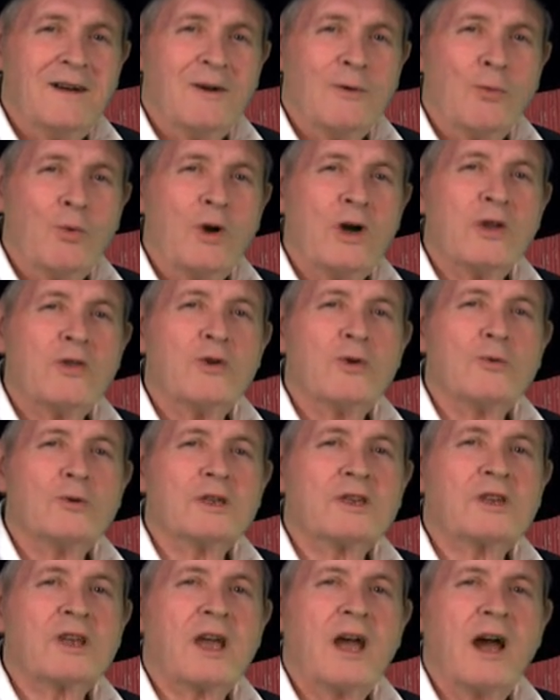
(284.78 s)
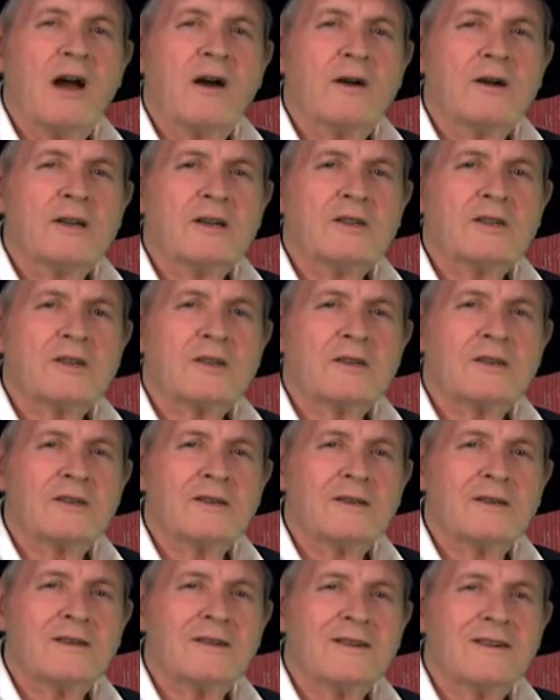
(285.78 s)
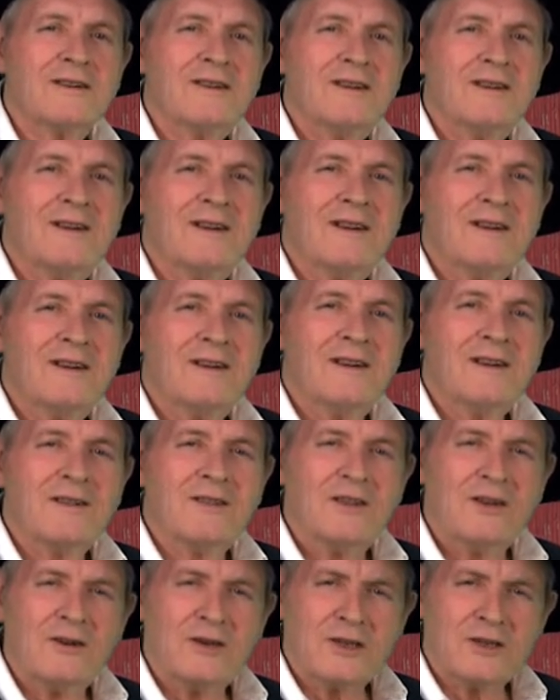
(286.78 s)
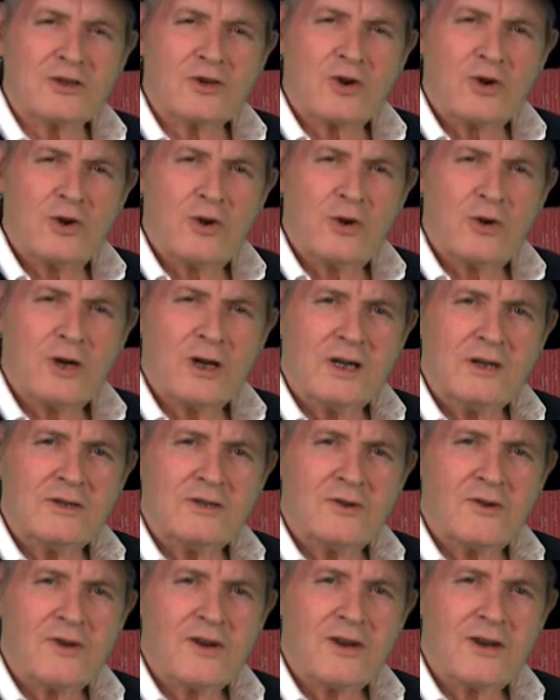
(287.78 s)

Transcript: Where there was cowardice, there is courage.